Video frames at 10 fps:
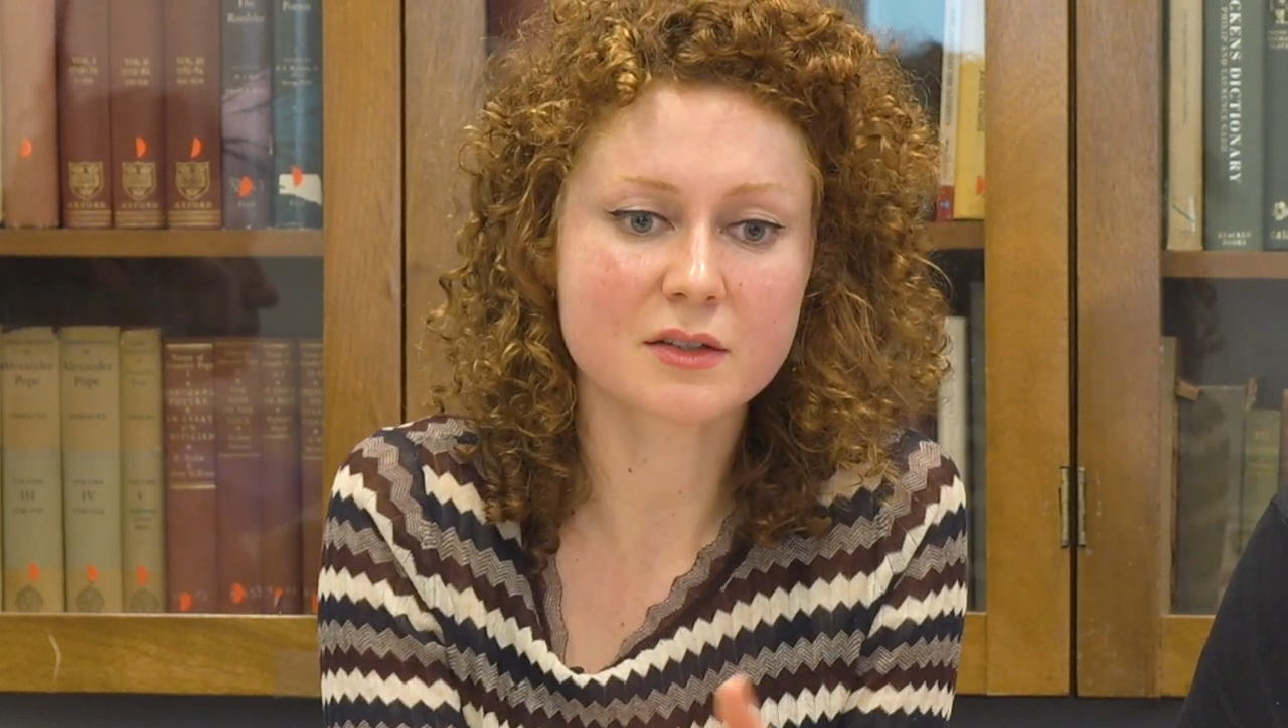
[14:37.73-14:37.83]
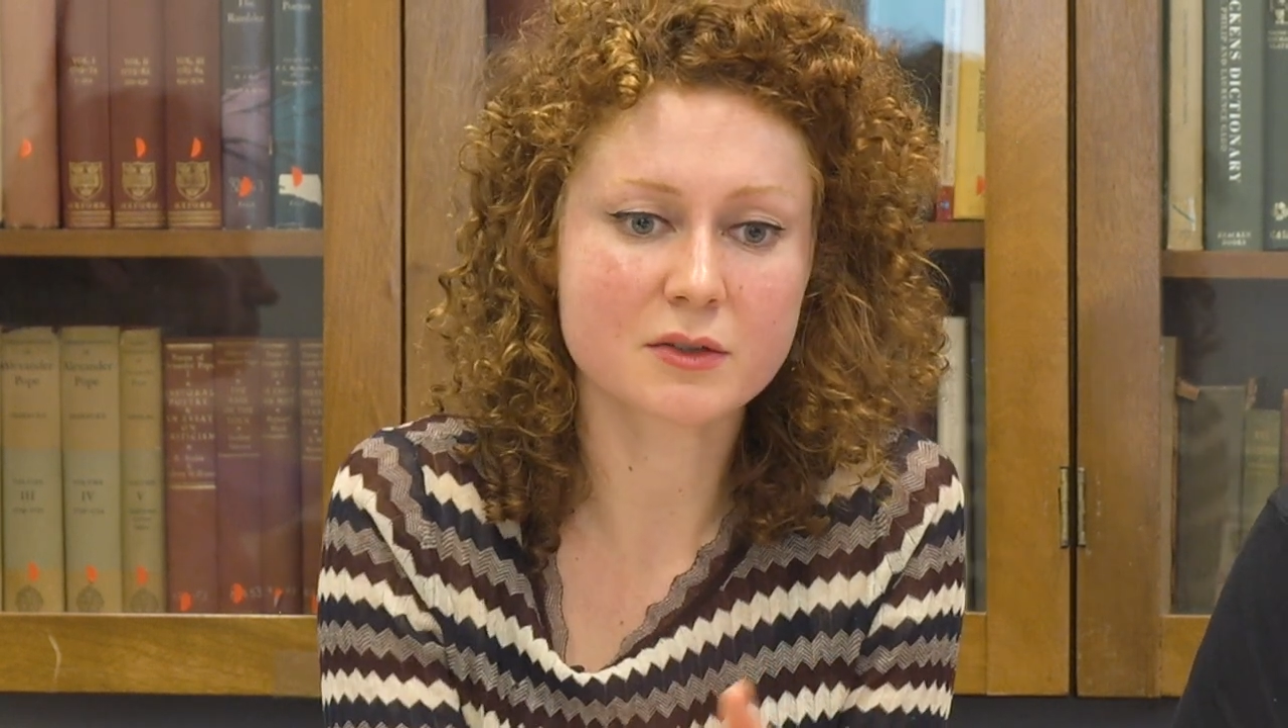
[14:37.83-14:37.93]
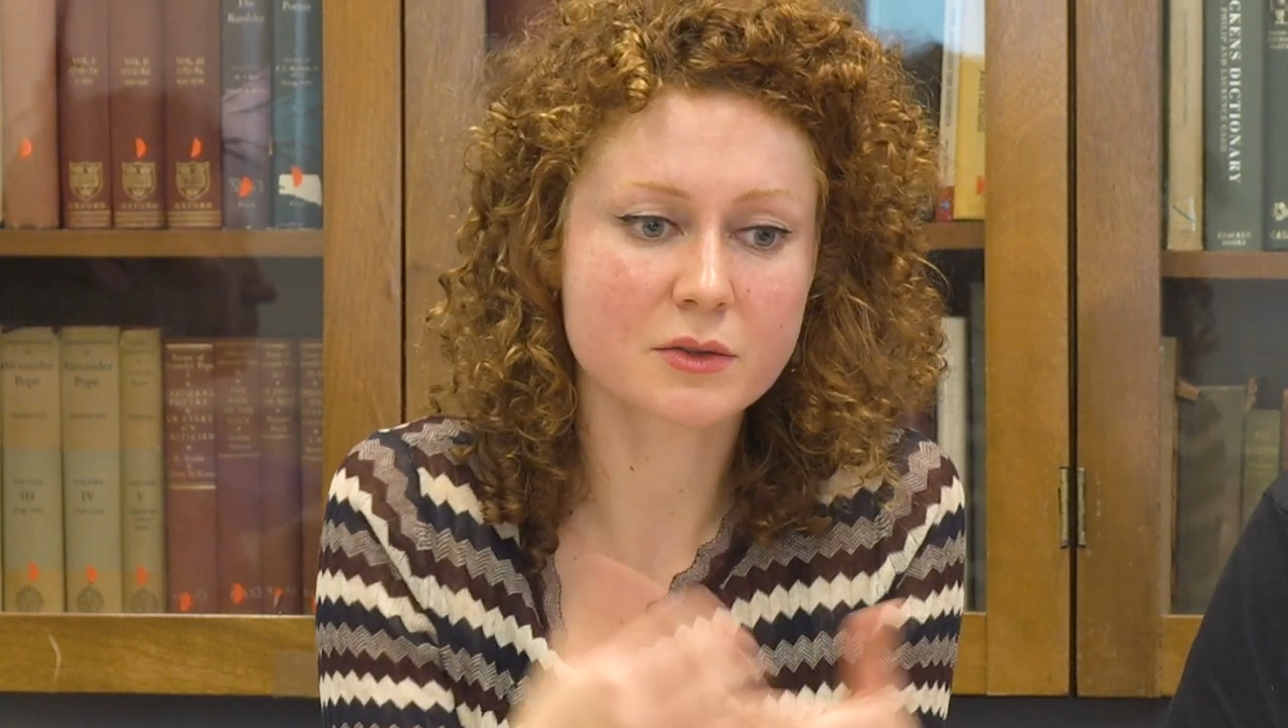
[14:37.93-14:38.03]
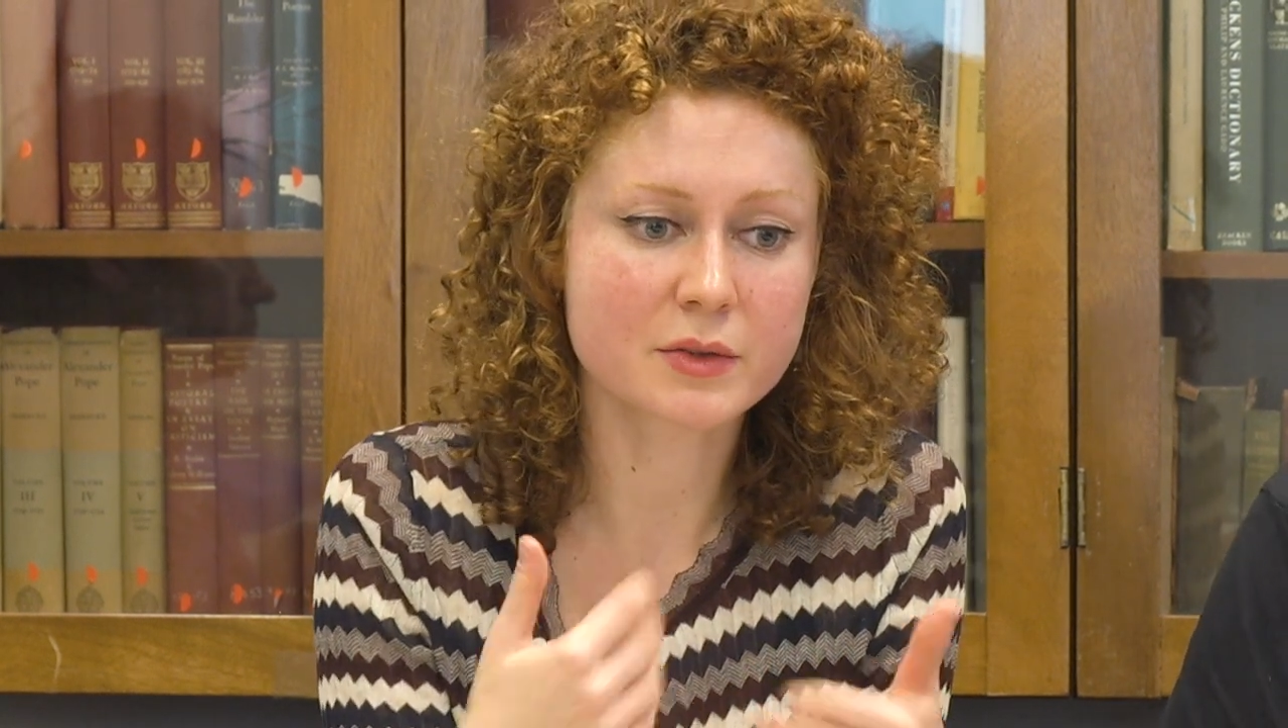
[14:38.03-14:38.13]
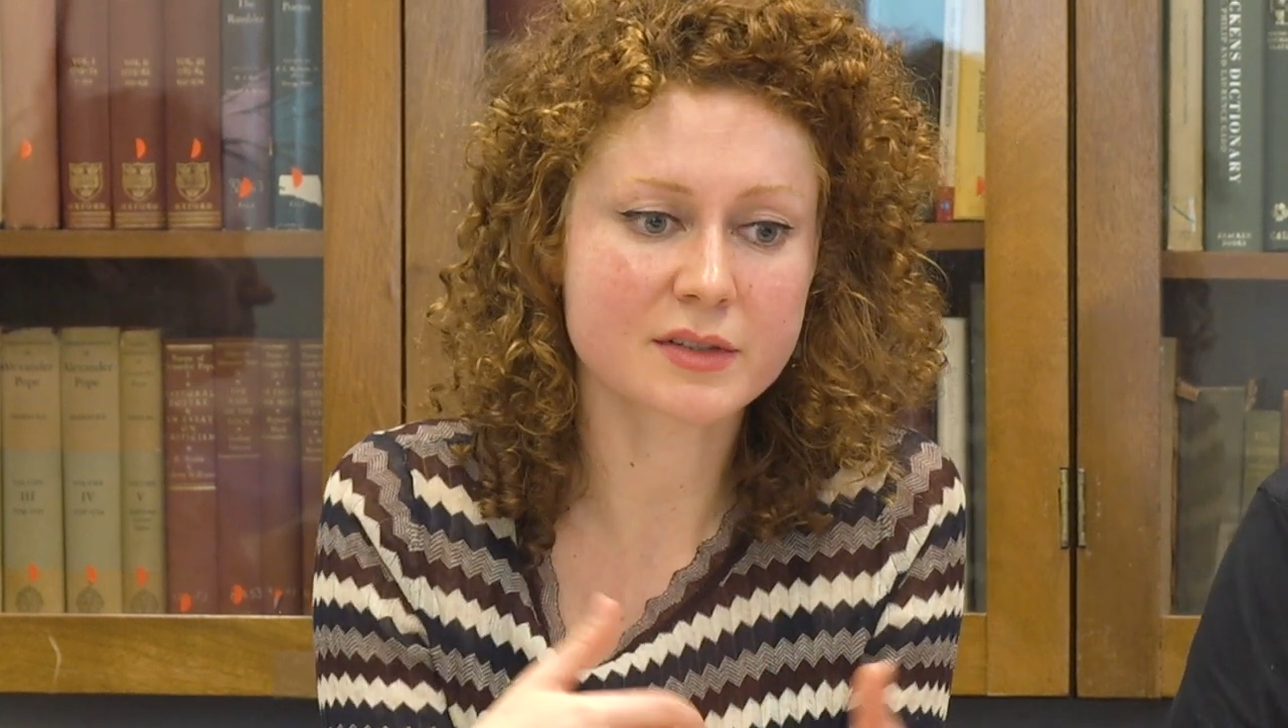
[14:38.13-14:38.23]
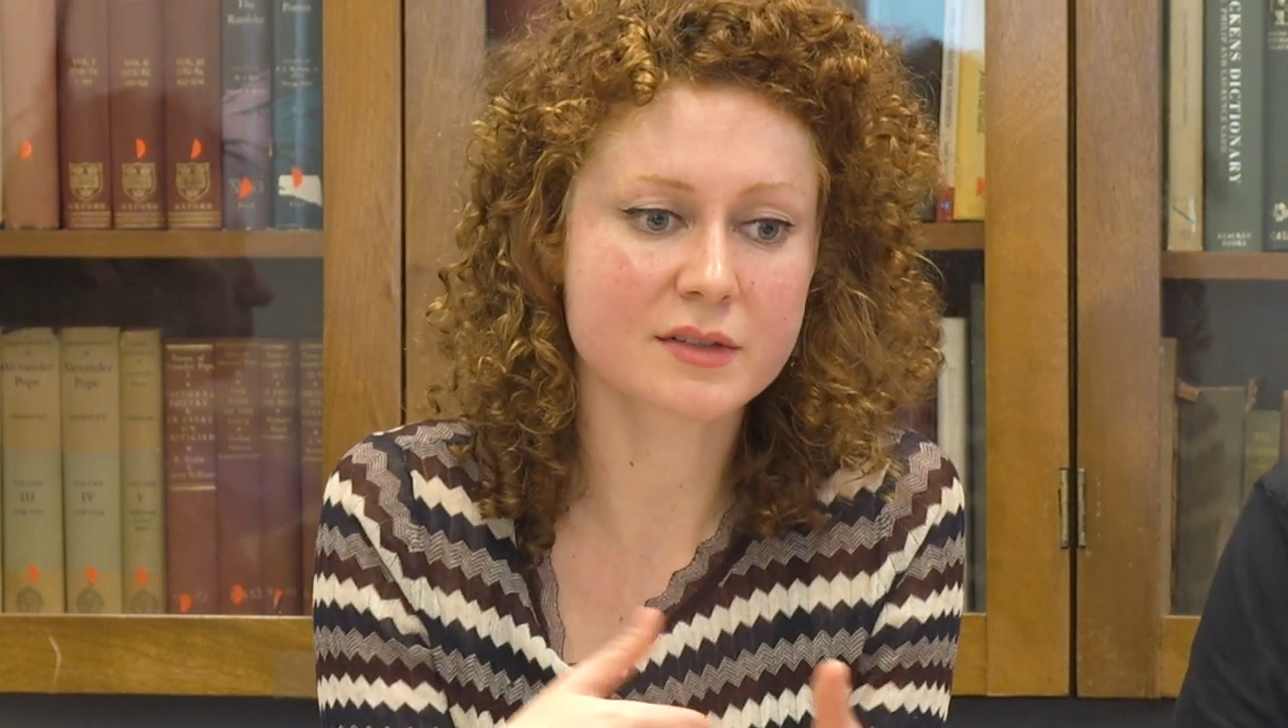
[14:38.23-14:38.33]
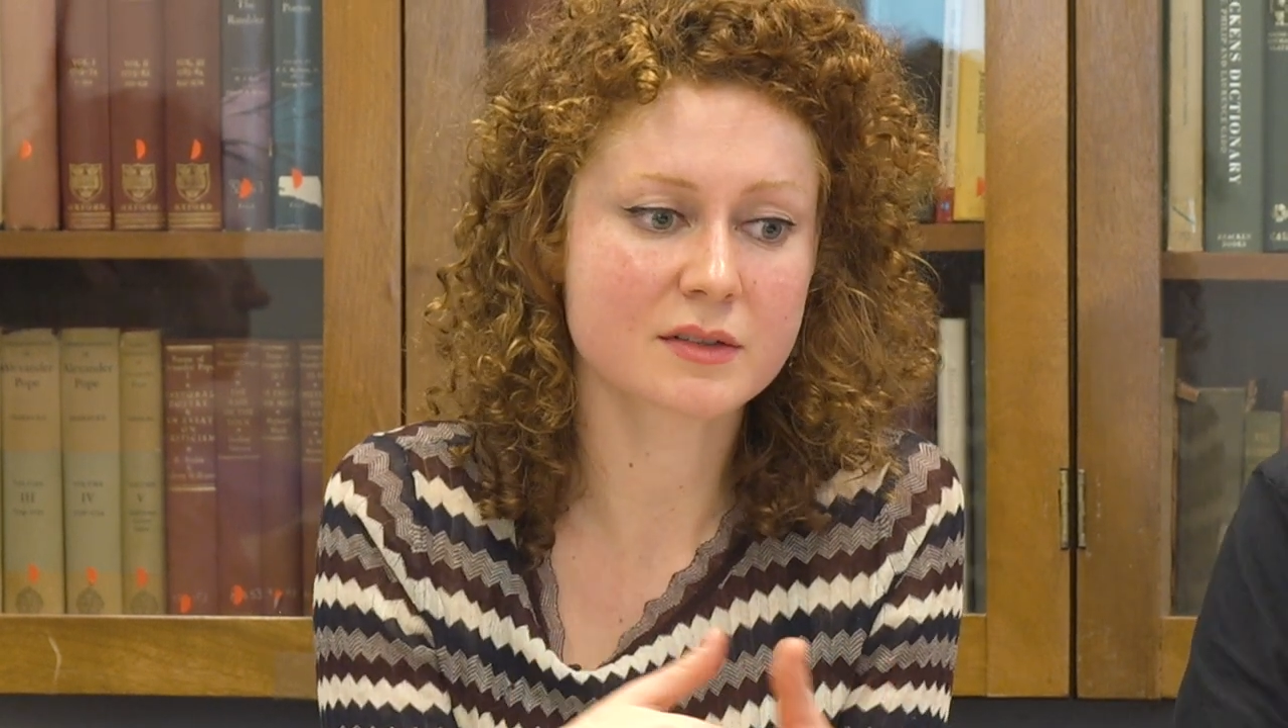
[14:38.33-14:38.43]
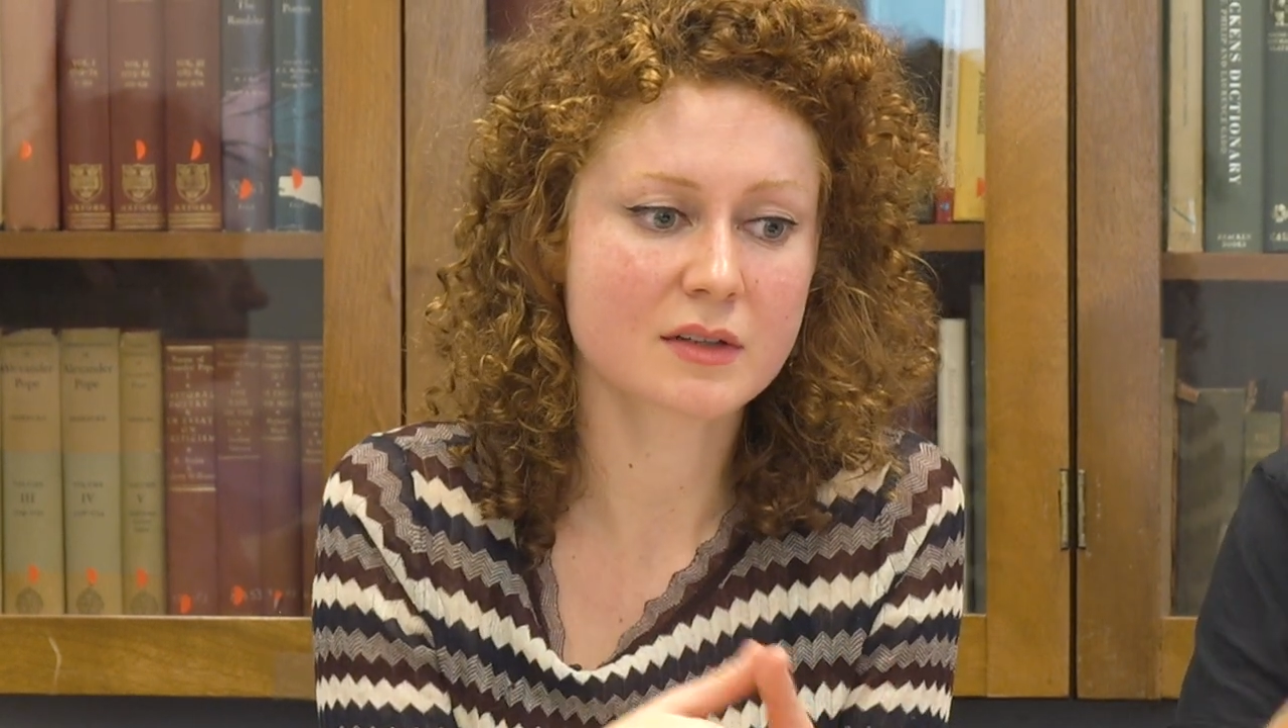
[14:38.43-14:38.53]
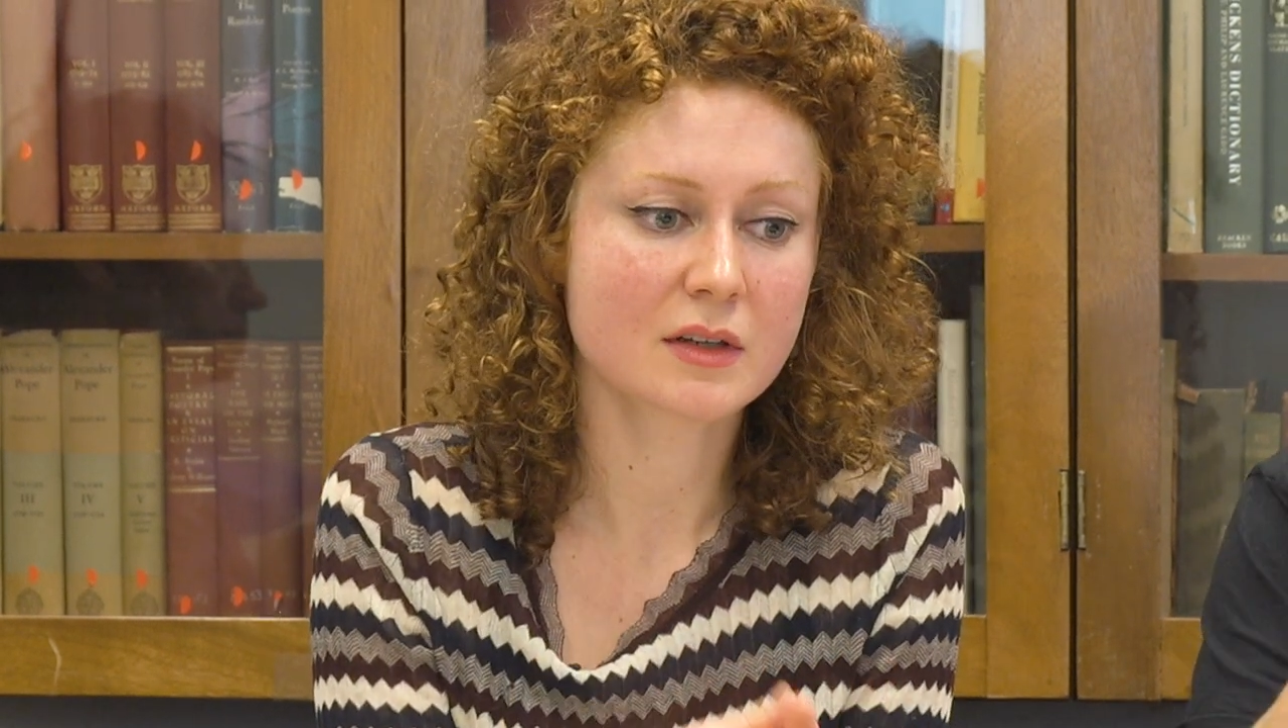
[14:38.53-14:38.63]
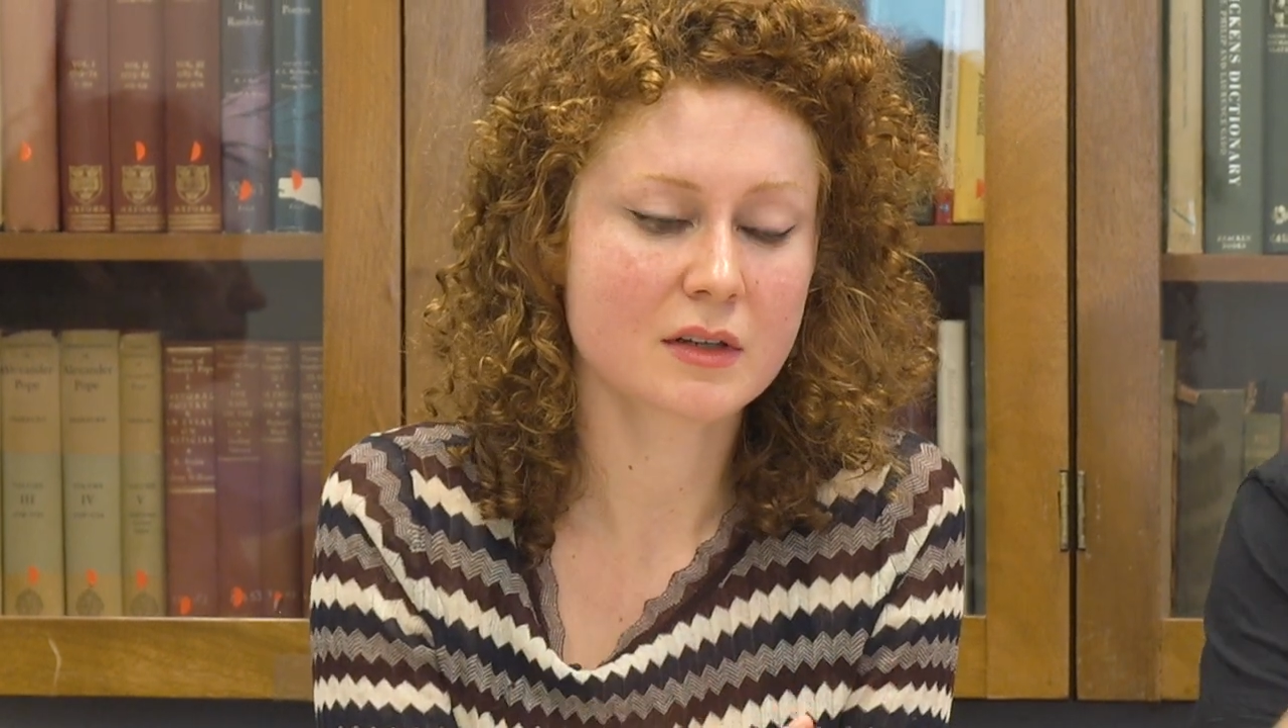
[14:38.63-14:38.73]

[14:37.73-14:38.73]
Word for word: you're always,